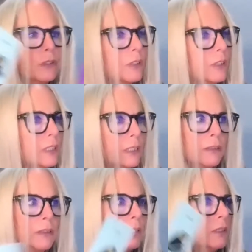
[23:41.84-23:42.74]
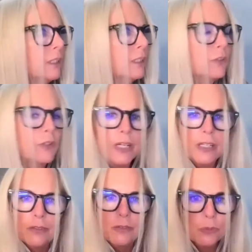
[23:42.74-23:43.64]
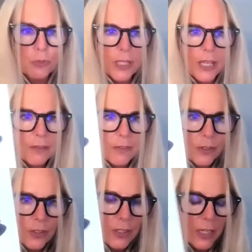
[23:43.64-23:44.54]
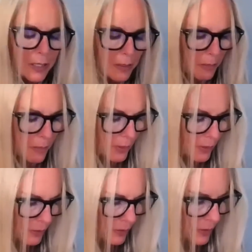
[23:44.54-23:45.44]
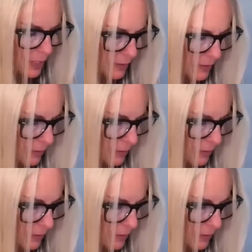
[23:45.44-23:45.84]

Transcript: or creative or whatever, there's a cause